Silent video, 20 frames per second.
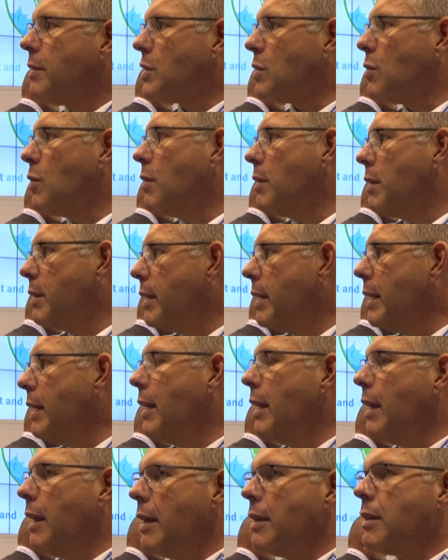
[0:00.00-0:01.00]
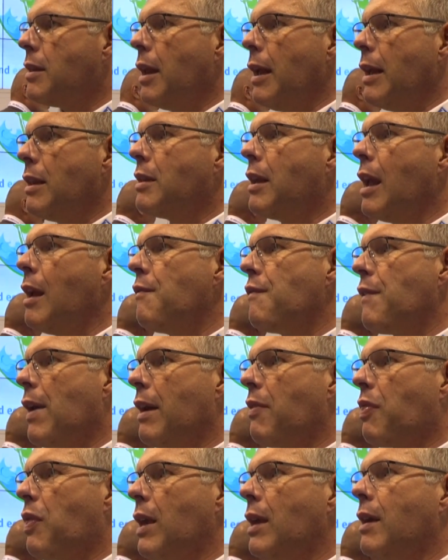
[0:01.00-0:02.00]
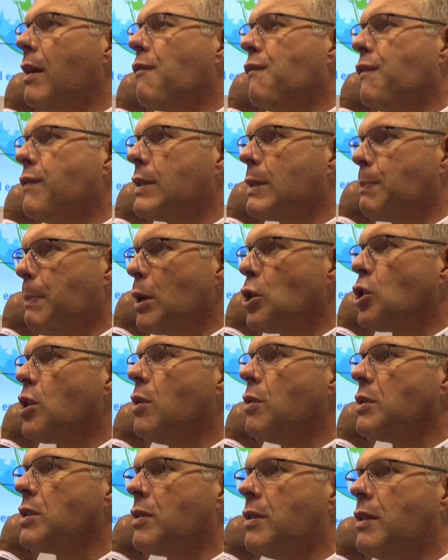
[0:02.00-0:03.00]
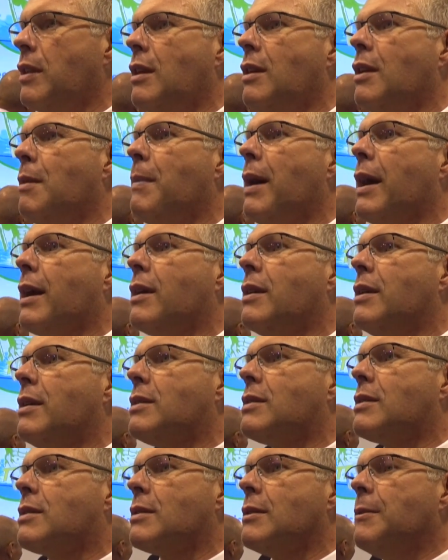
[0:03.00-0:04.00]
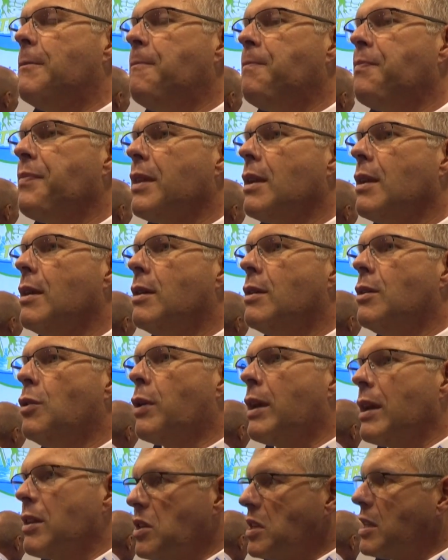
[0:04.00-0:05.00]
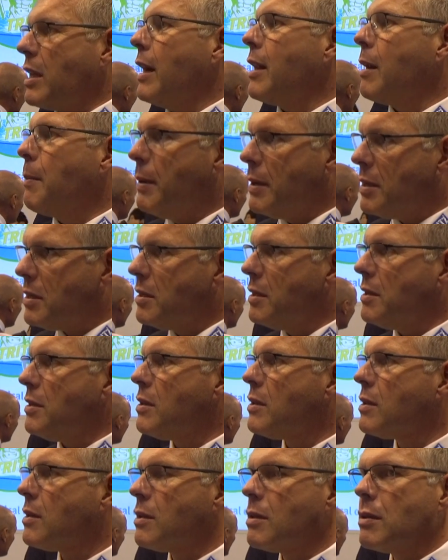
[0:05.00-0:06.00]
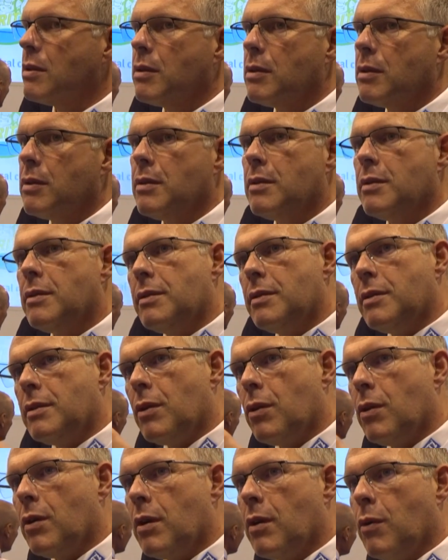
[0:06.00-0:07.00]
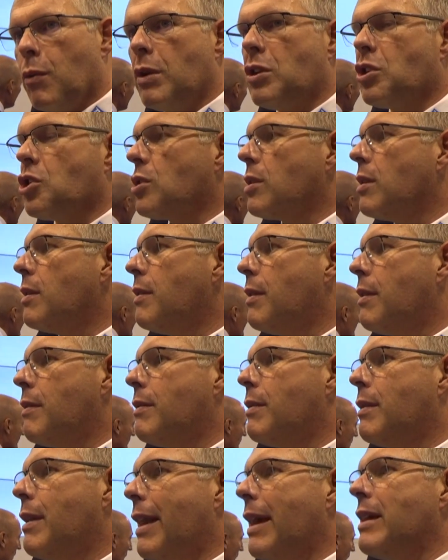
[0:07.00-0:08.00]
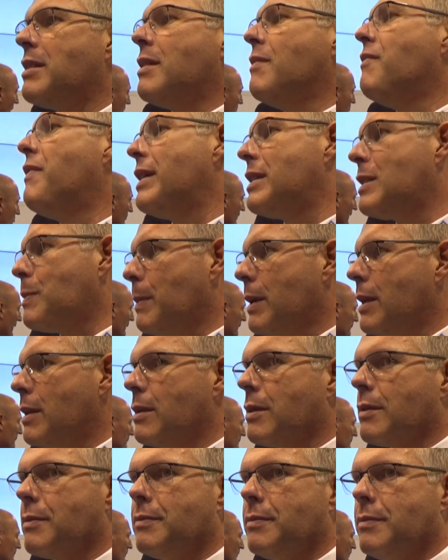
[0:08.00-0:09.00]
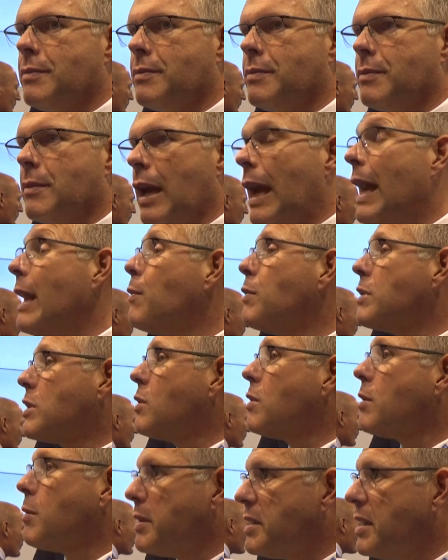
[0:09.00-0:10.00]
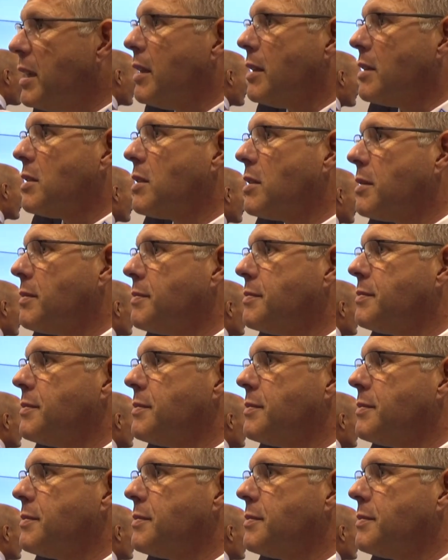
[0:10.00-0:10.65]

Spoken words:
So it gives, I think, special also in the Indian market is you can start a business which less investment and with good results.